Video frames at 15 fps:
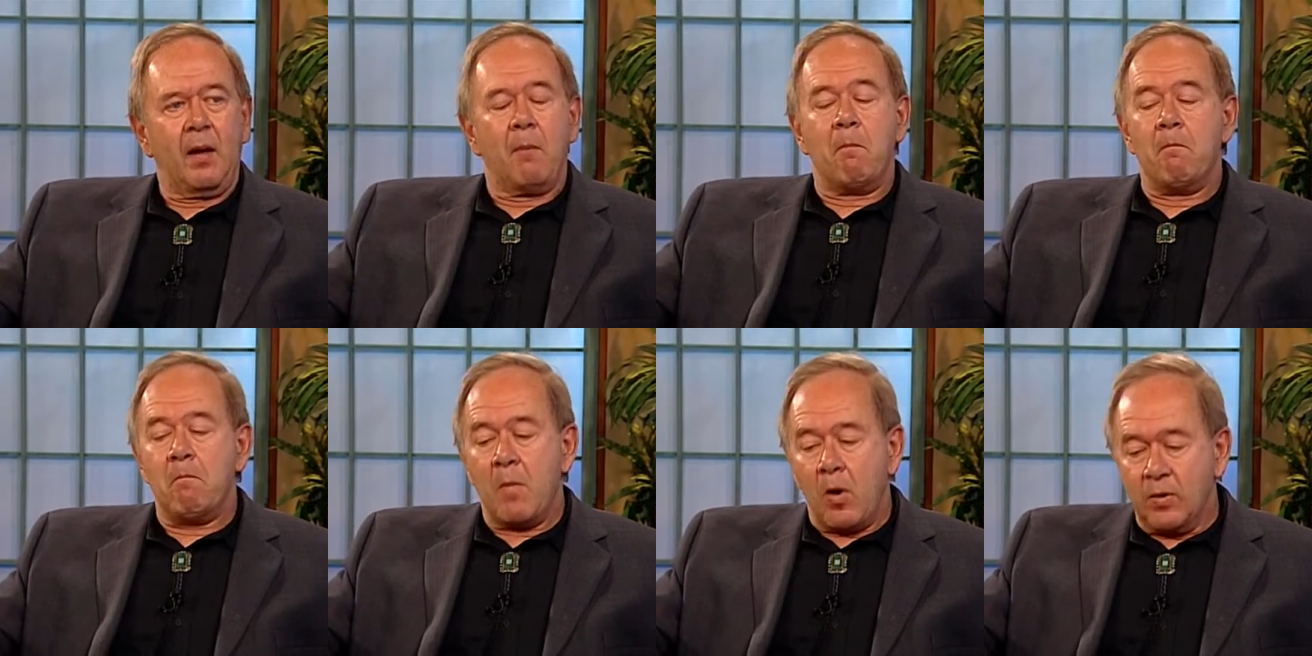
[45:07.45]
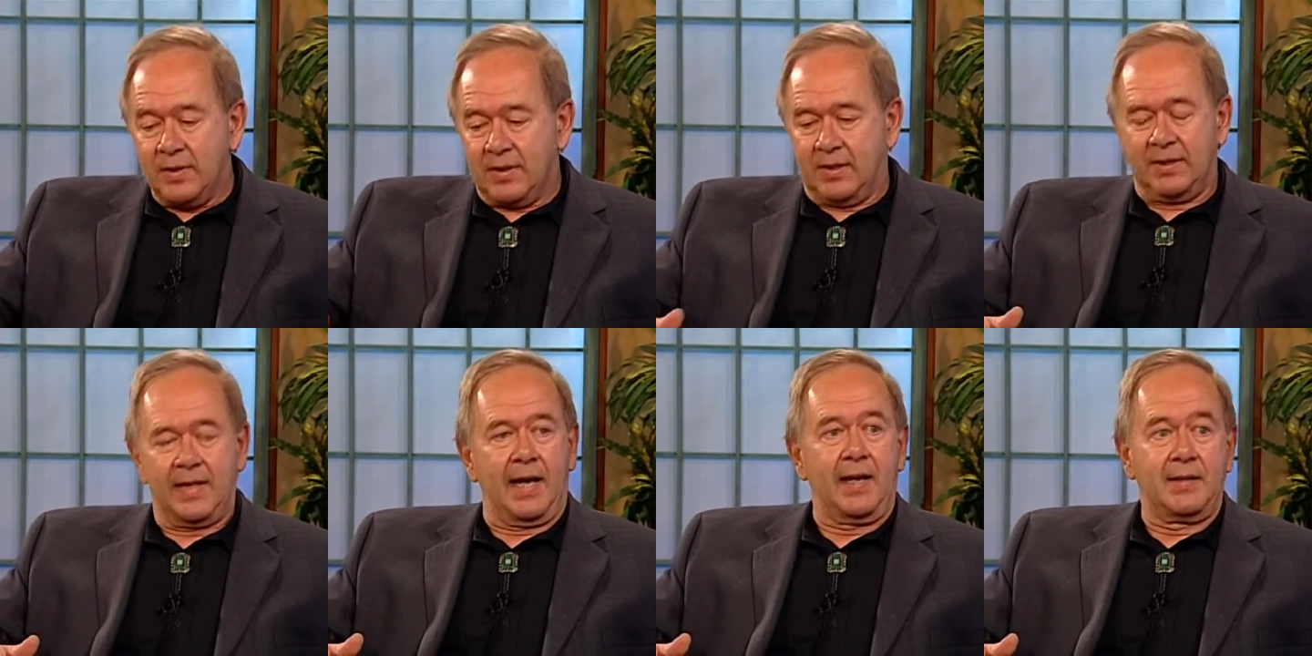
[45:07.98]
Most
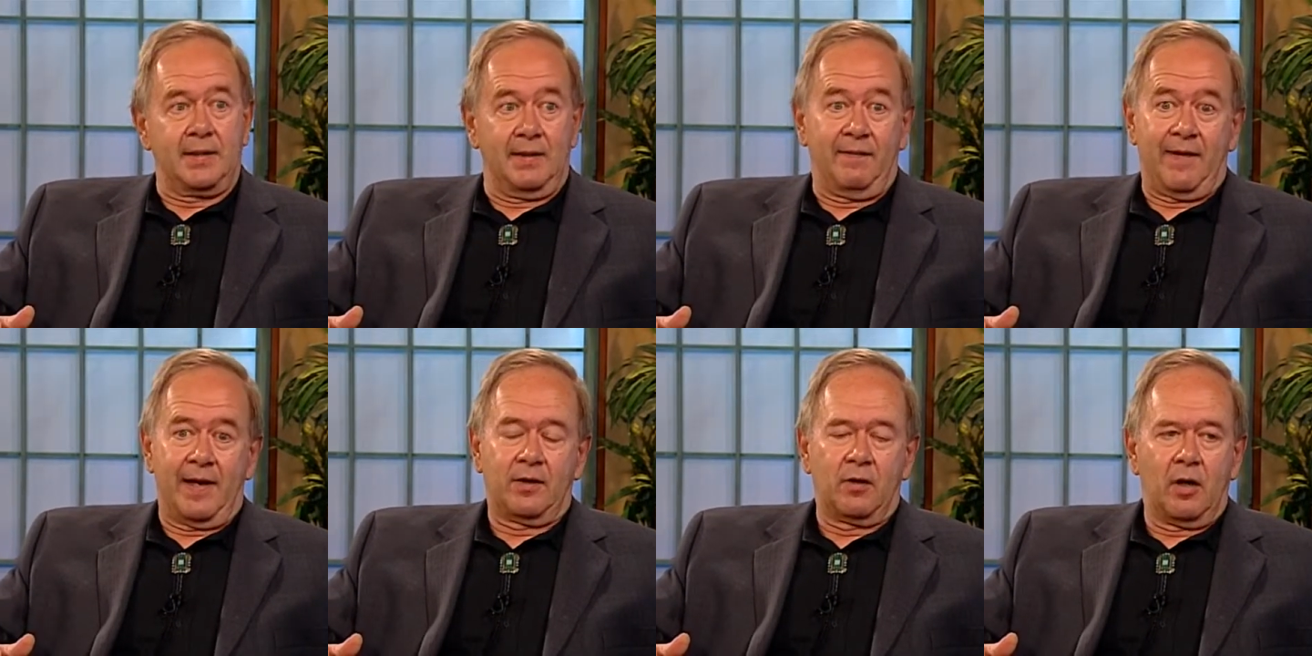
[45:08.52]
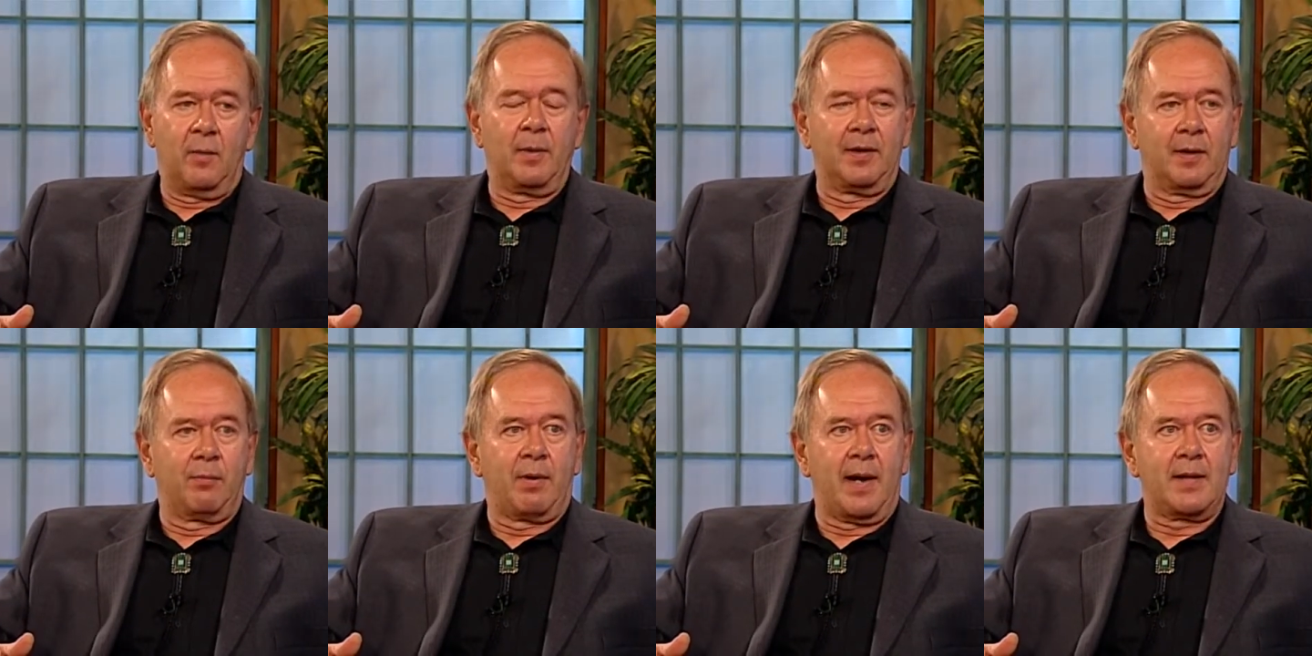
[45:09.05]
states, in fact all but
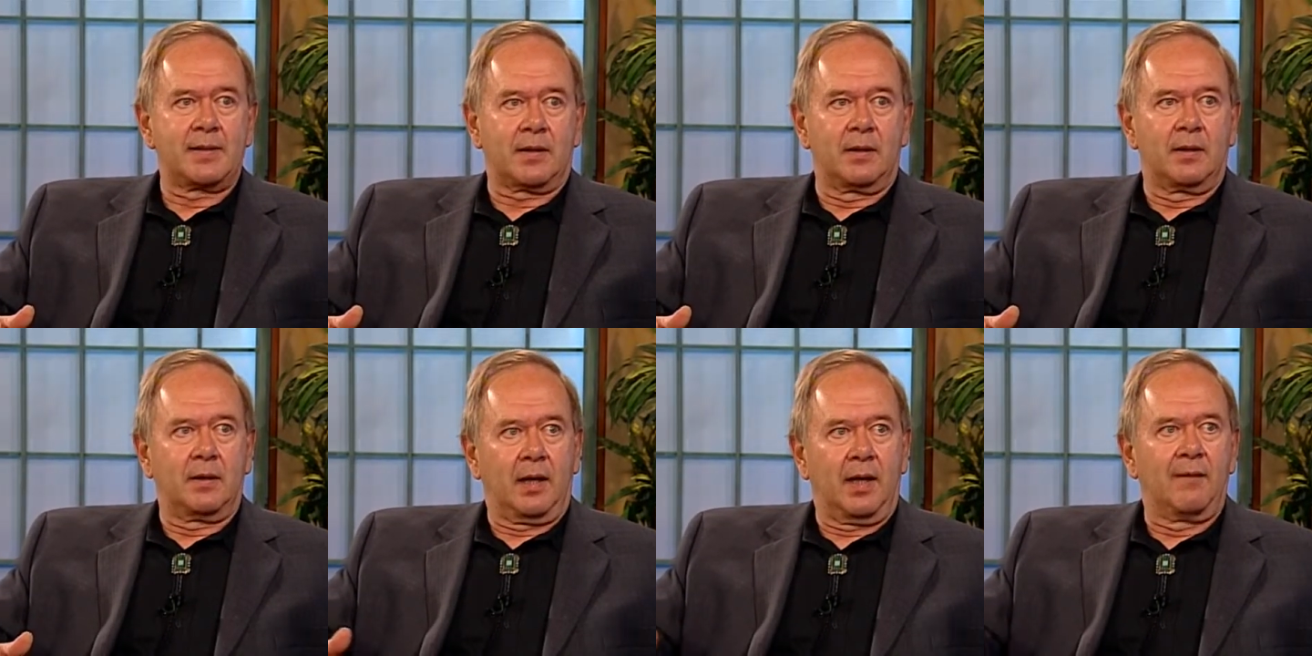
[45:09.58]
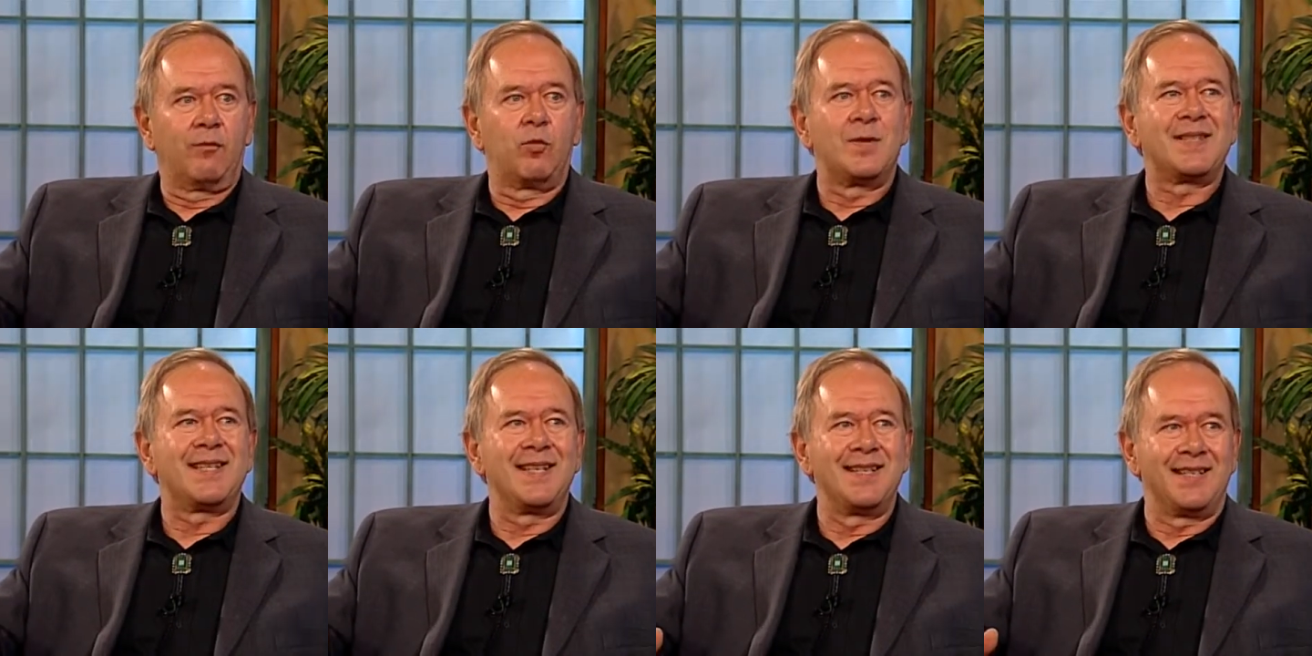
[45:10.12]
Nebraska, have
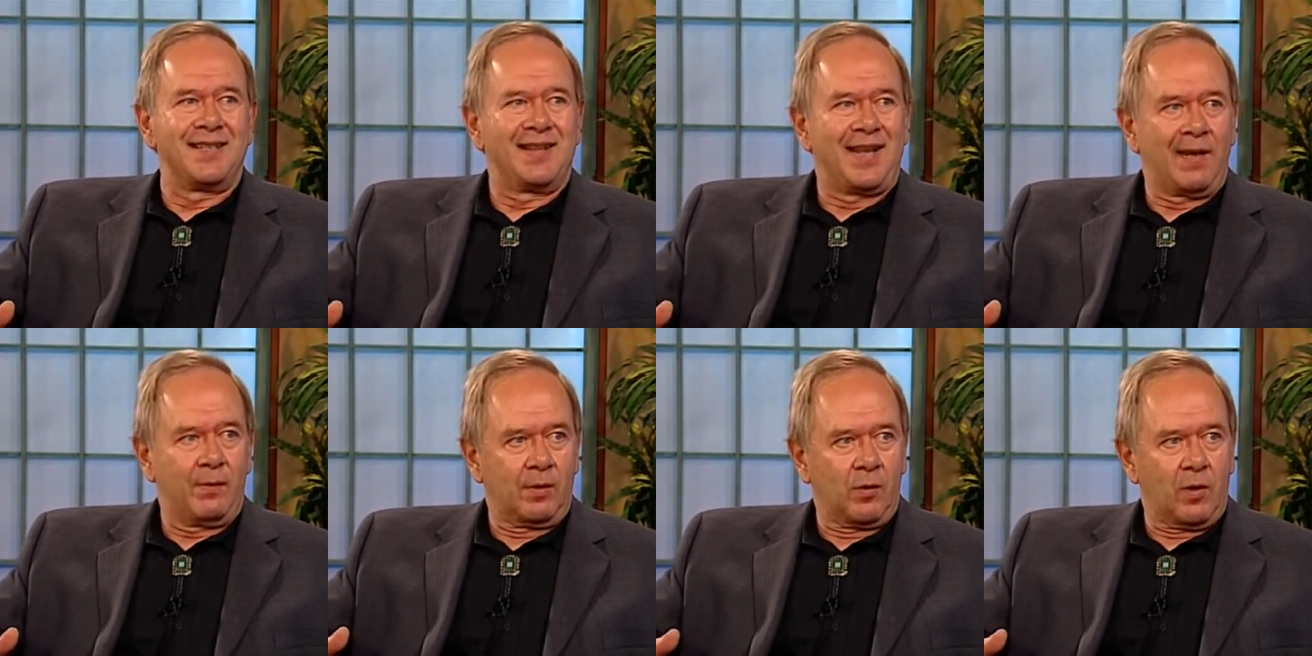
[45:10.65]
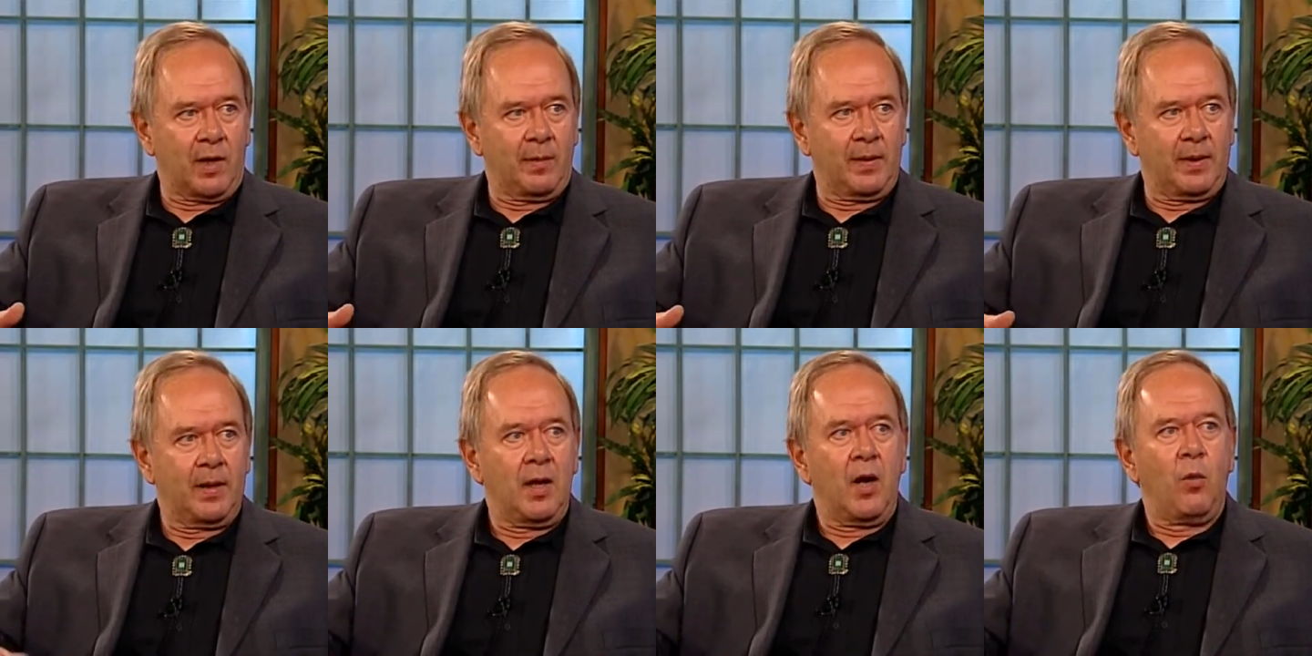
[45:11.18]
rescinded that requirement,